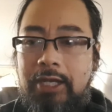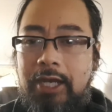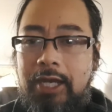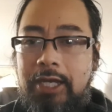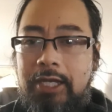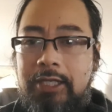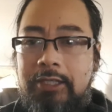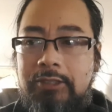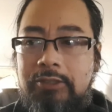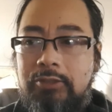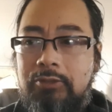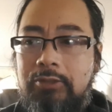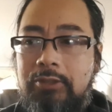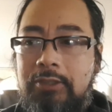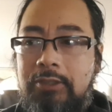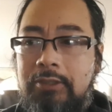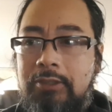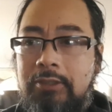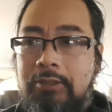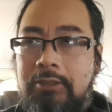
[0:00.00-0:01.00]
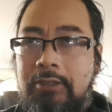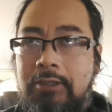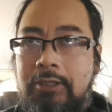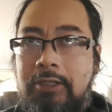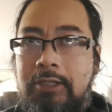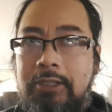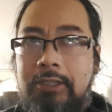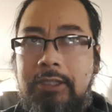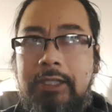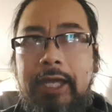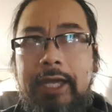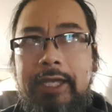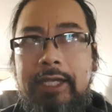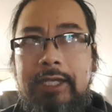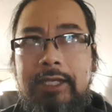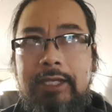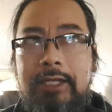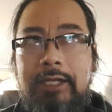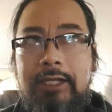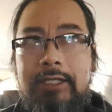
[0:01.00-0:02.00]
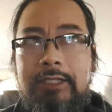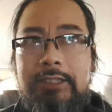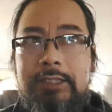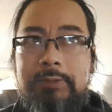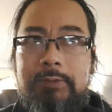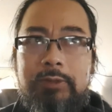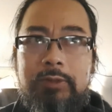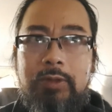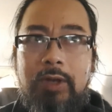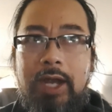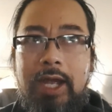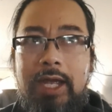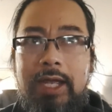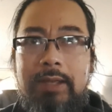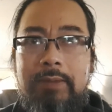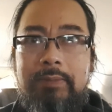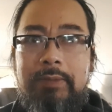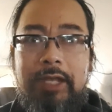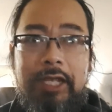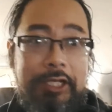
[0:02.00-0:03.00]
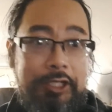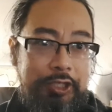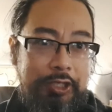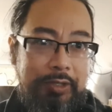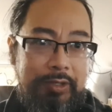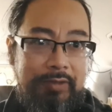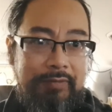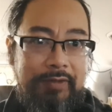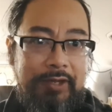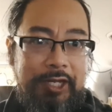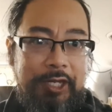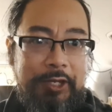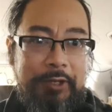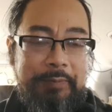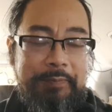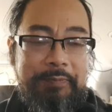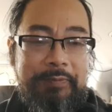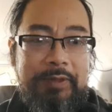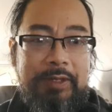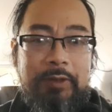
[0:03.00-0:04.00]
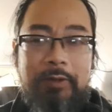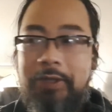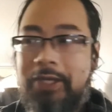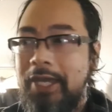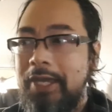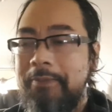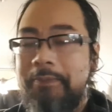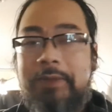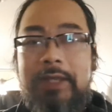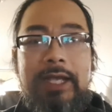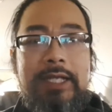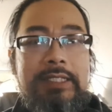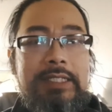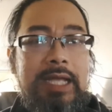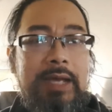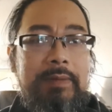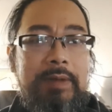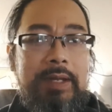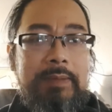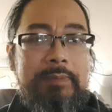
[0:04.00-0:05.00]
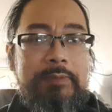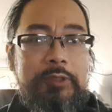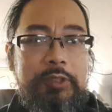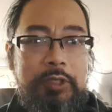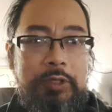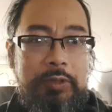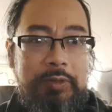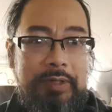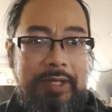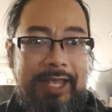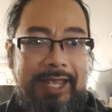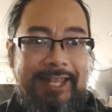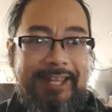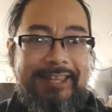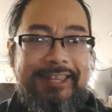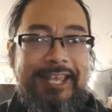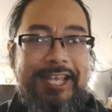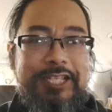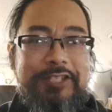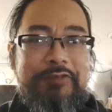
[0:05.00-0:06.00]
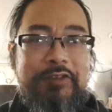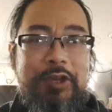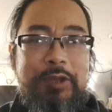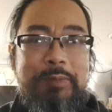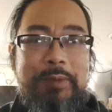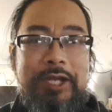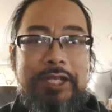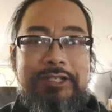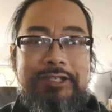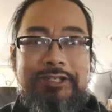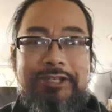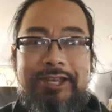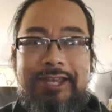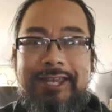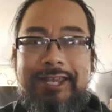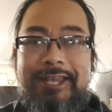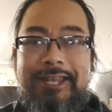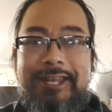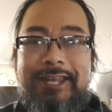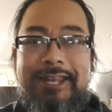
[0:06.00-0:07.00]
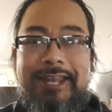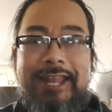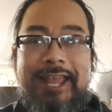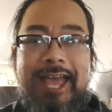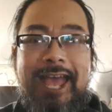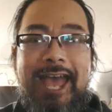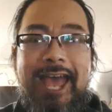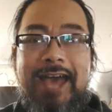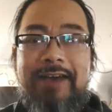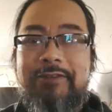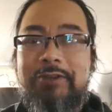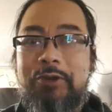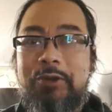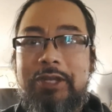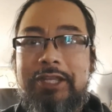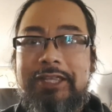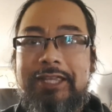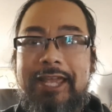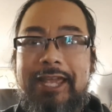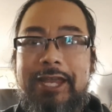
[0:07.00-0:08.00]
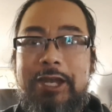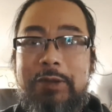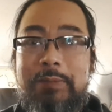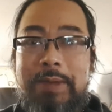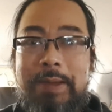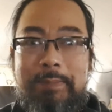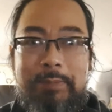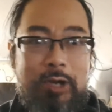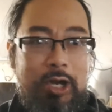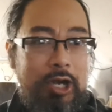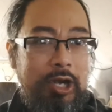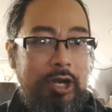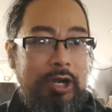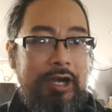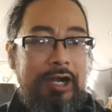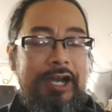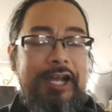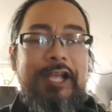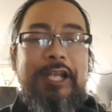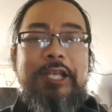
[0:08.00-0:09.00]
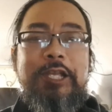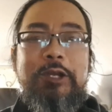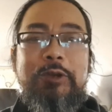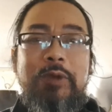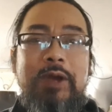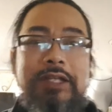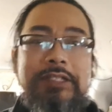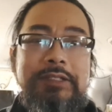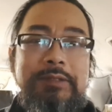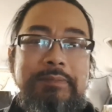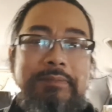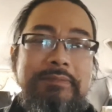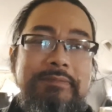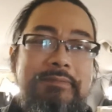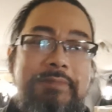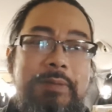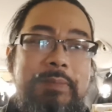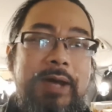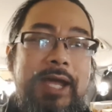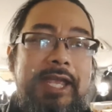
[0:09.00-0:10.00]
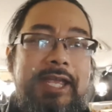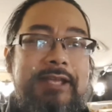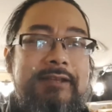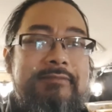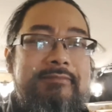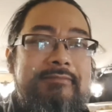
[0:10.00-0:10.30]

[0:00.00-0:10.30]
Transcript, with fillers: Uh, so like, subscribe, and share the video. Okay, it's coming up soon, and thanks very much, and have a great day. And remember, you're awesome. Bye-bye.